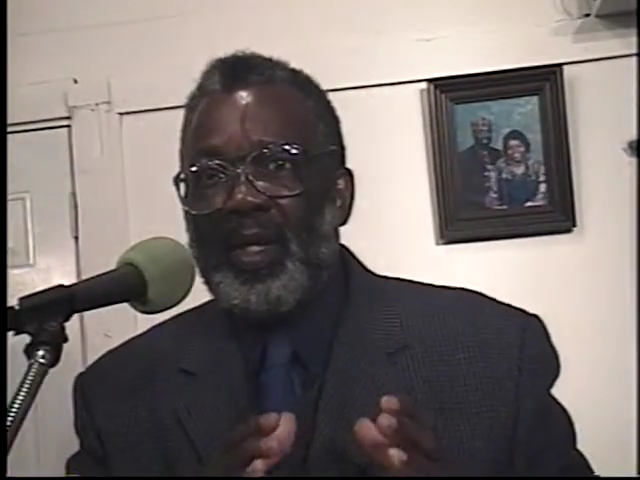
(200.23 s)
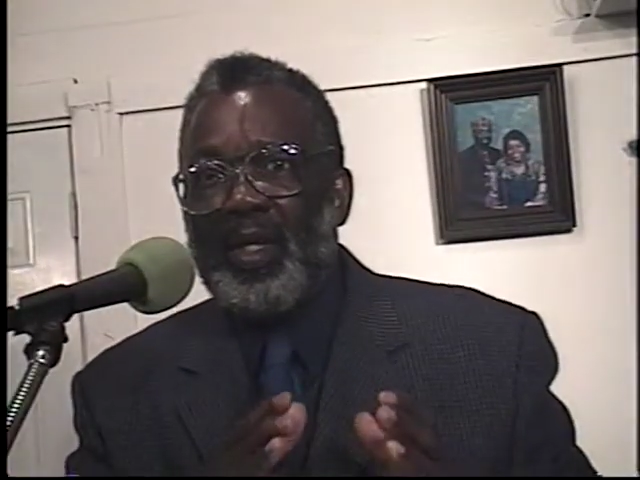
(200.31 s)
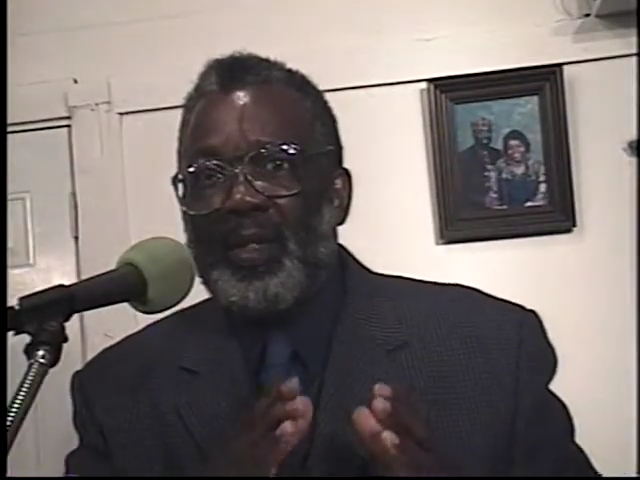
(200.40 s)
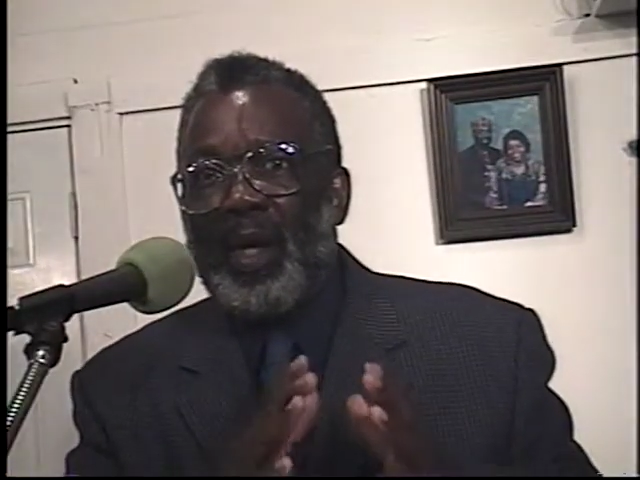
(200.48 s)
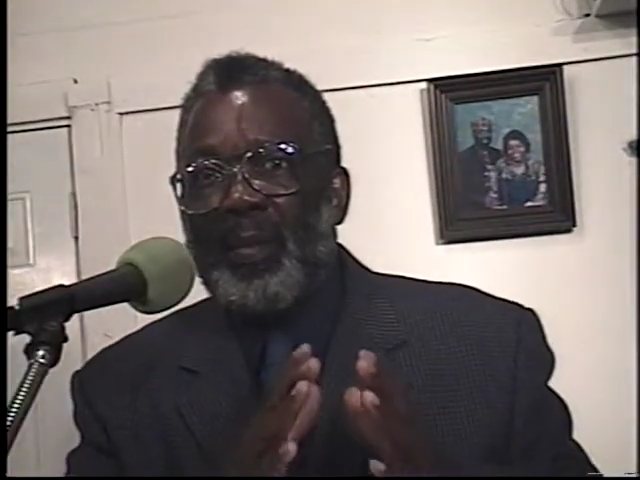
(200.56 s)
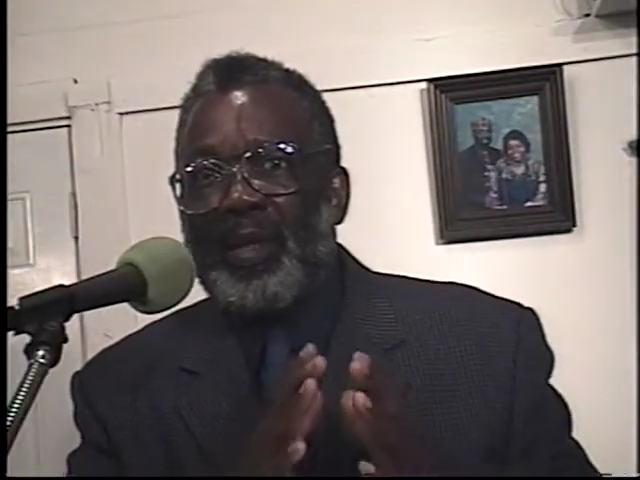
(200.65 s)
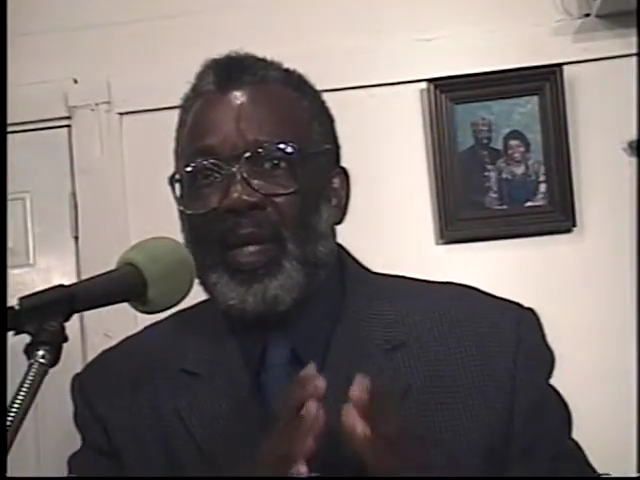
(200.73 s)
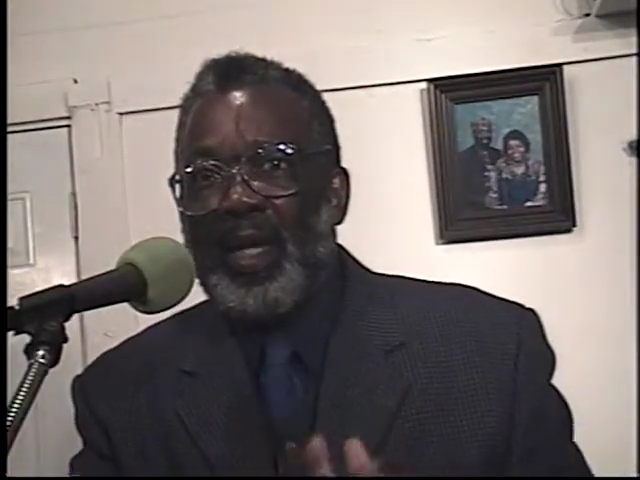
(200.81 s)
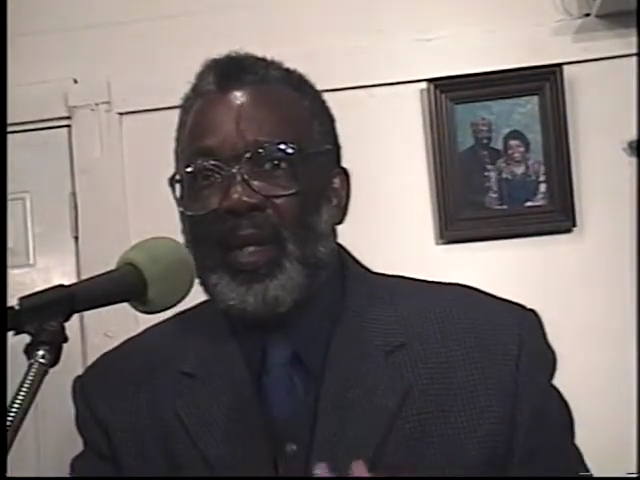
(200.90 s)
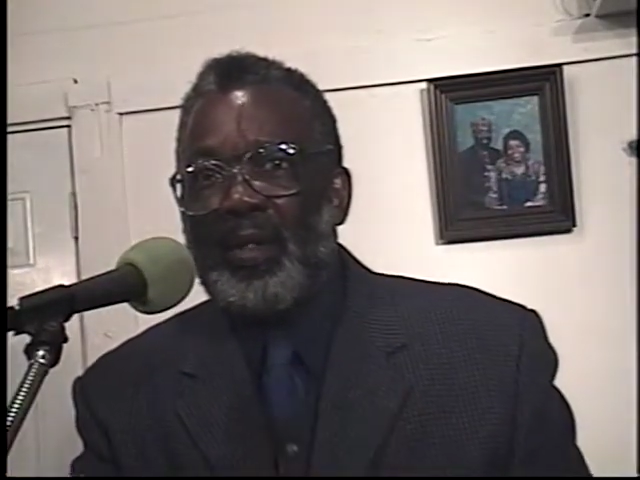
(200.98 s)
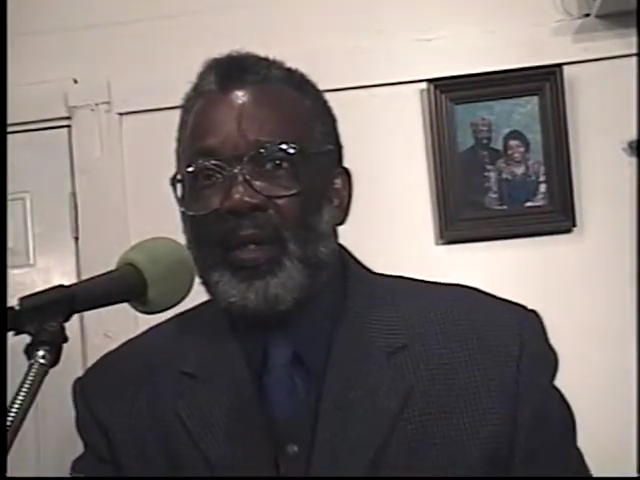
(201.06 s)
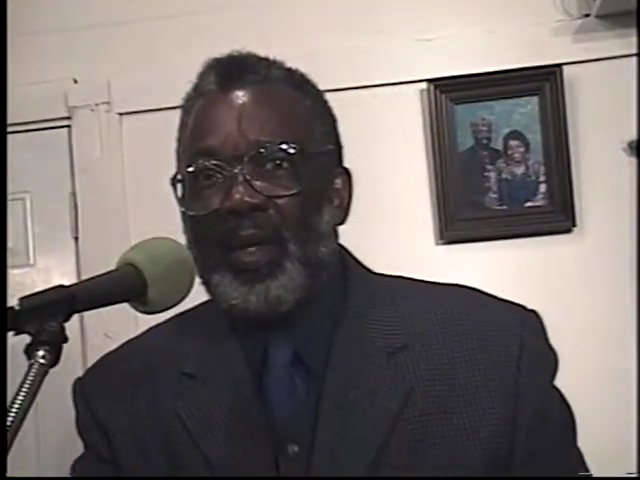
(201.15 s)
So I'm
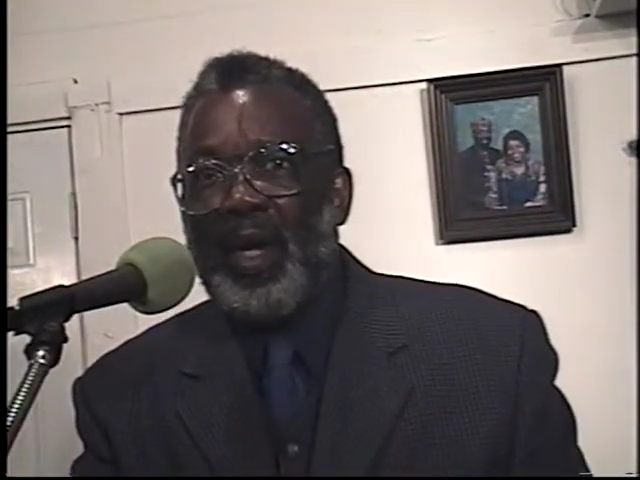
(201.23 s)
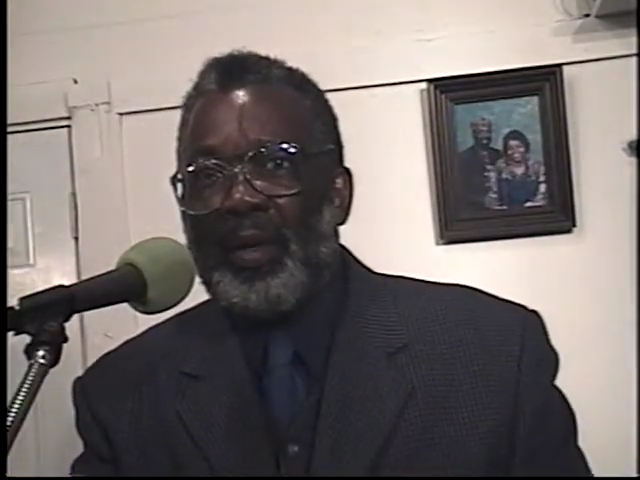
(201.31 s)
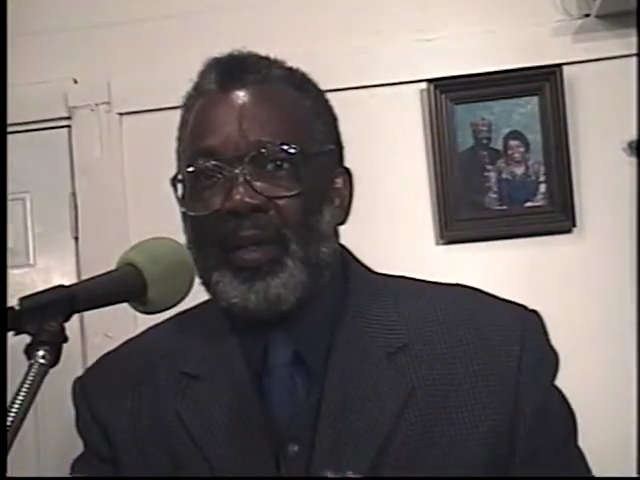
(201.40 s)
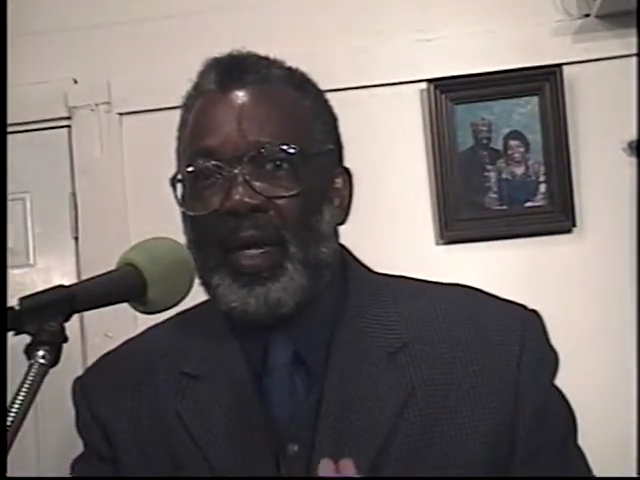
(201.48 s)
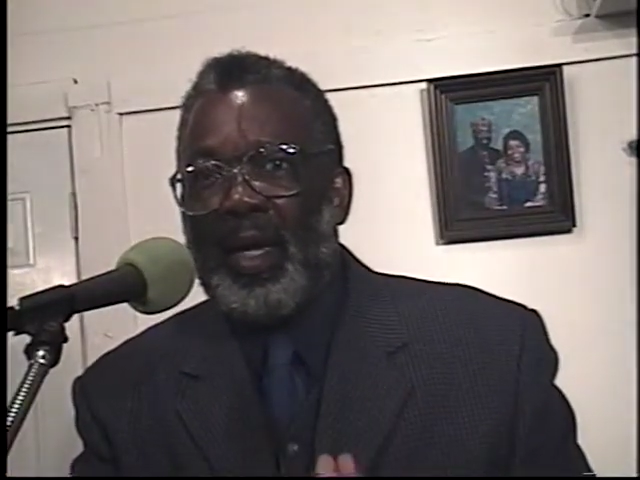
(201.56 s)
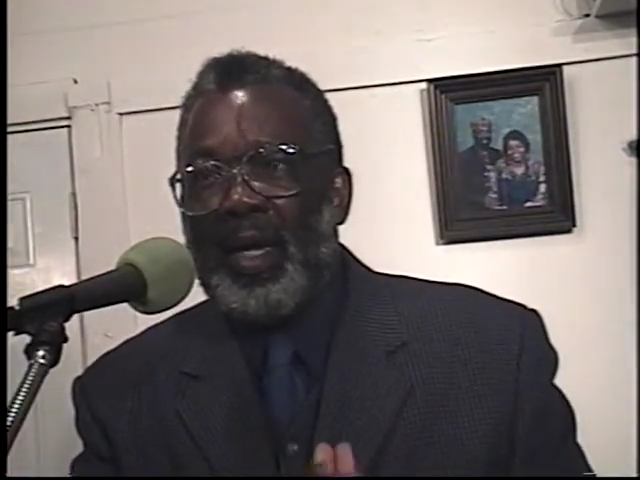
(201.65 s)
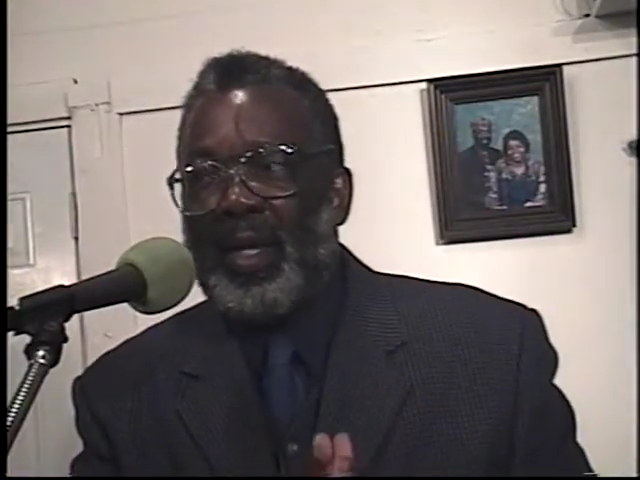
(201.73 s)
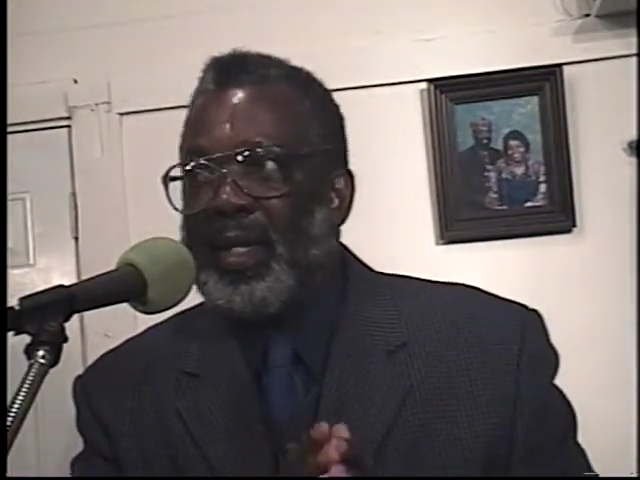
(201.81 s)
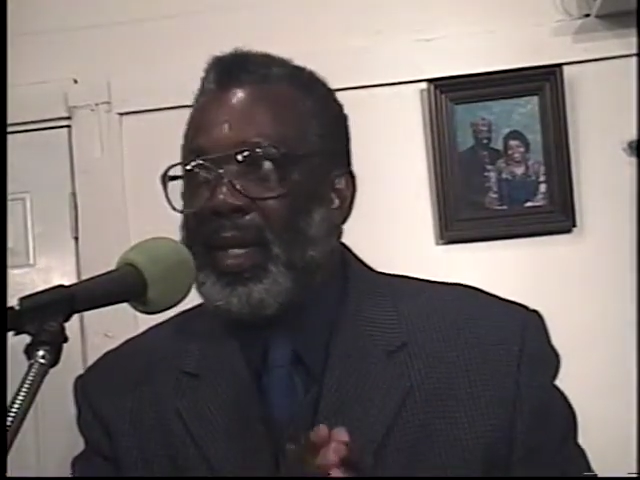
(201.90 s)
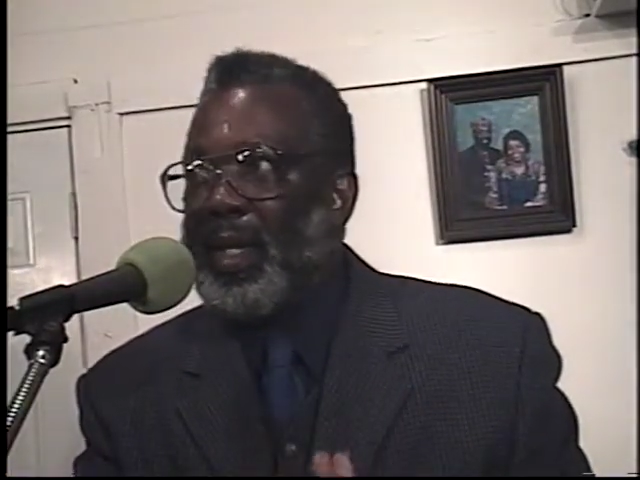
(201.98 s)
telling you out there in the